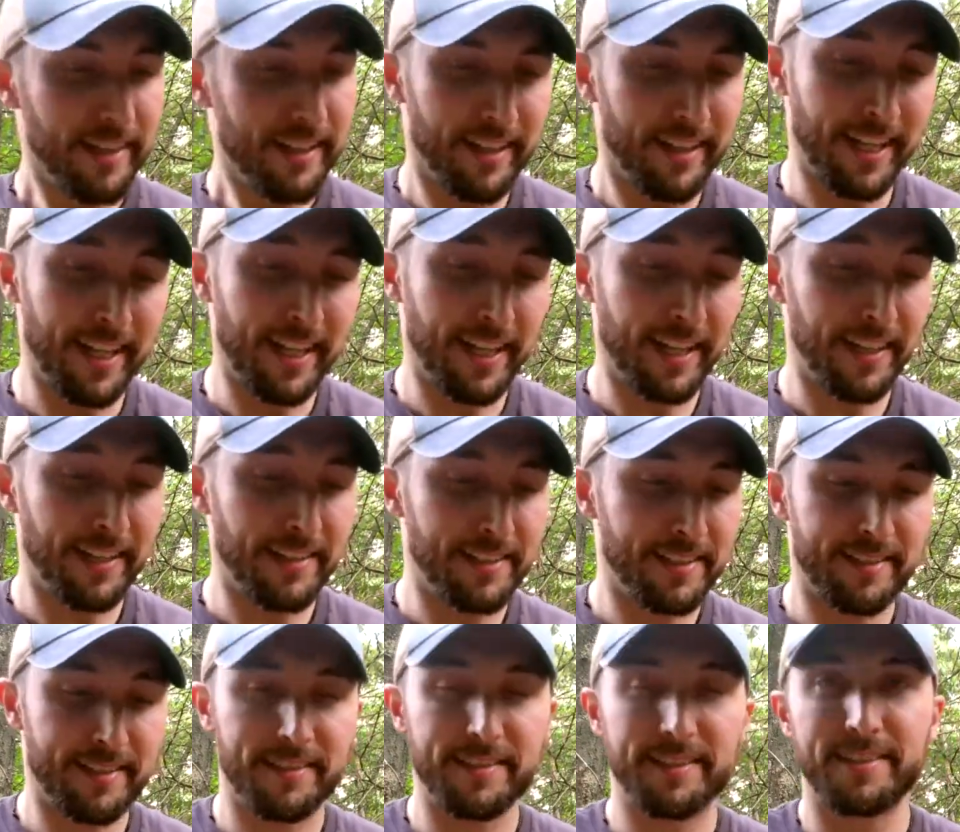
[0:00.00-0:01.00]
need
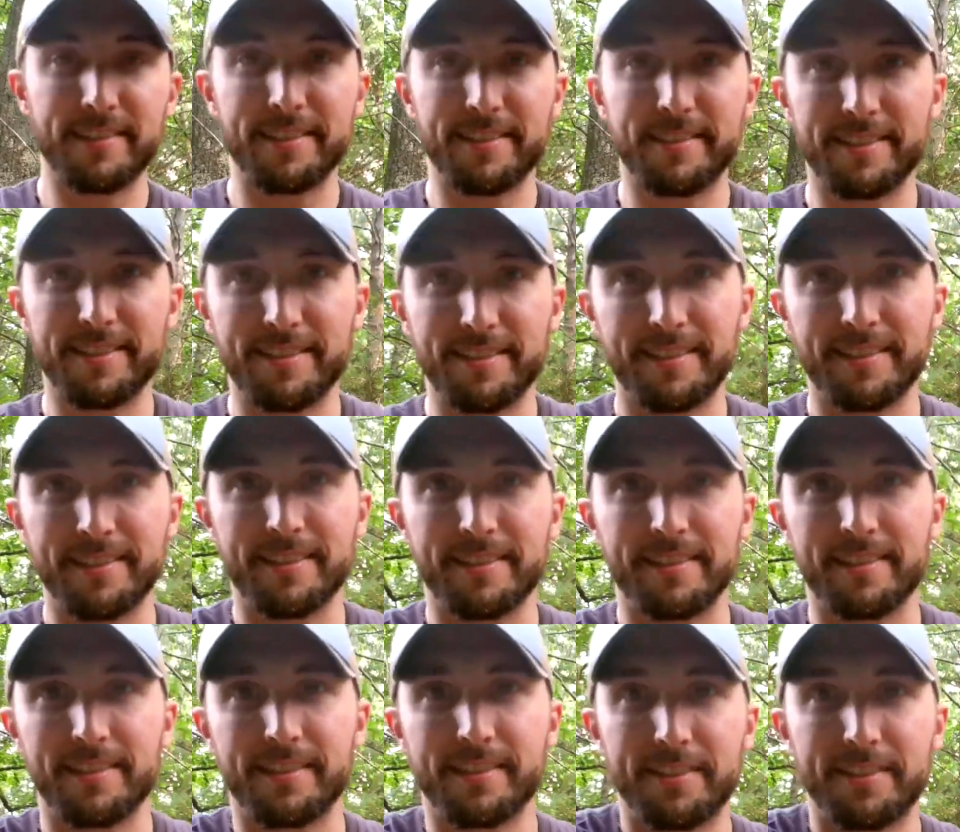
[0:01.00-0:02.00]

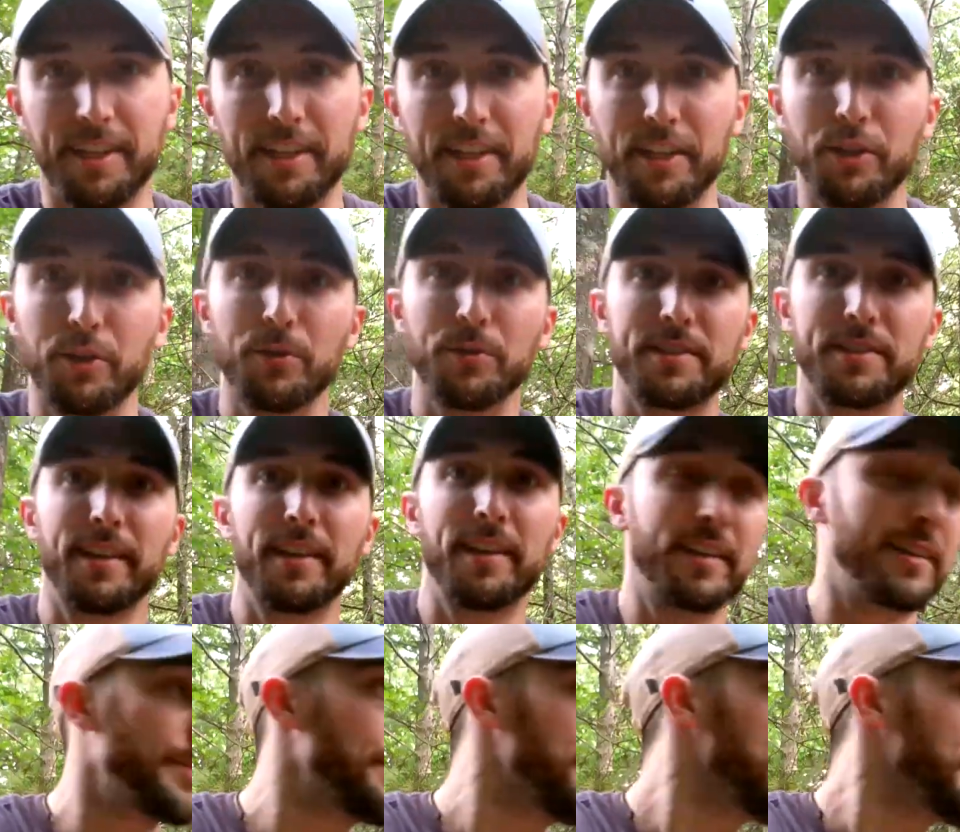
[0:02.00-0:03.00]
to use
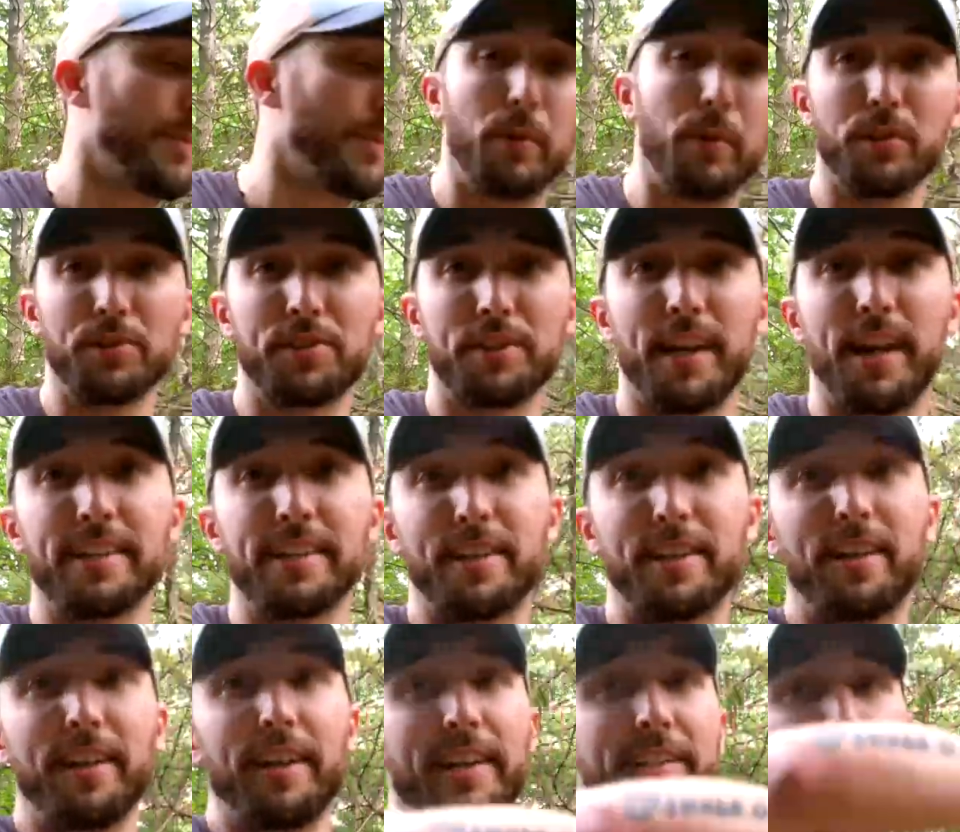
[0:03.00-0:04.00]
a bullseye
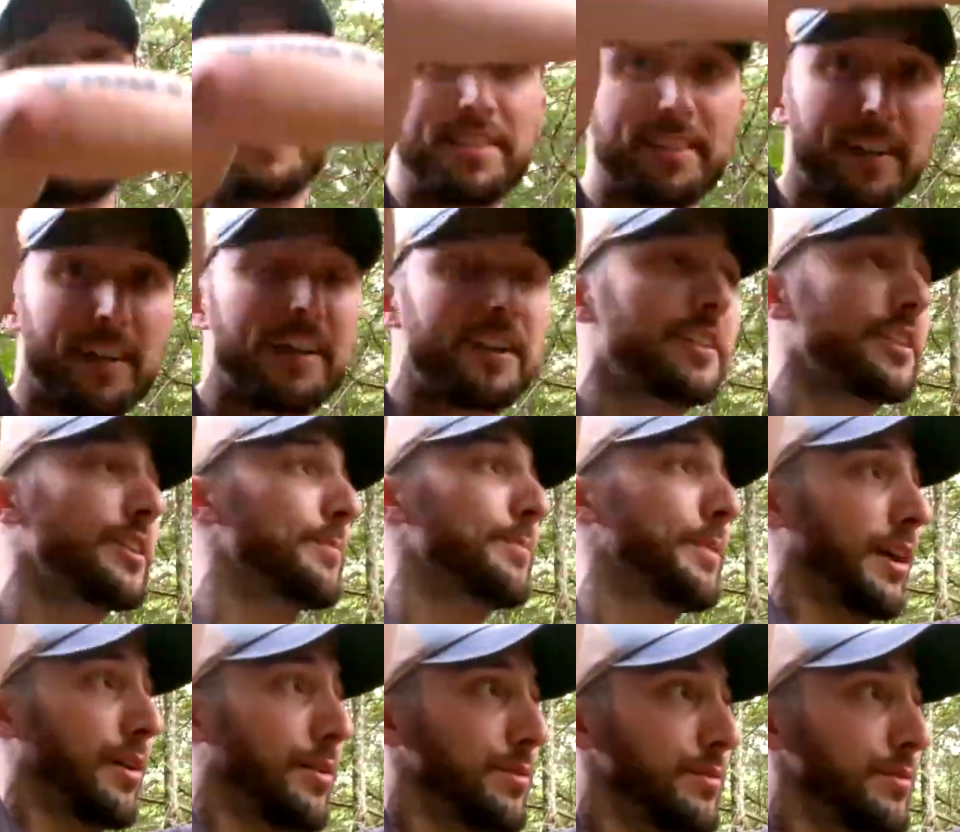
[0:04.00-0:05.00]
target to sight in your
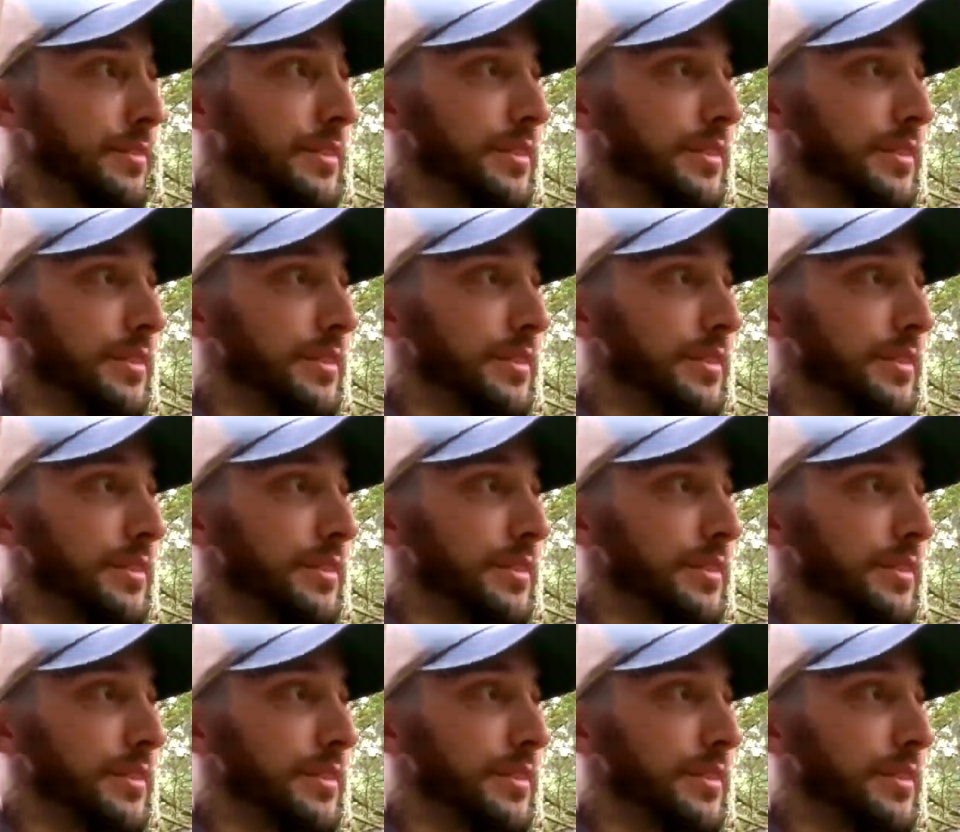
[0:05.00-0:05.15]
bow.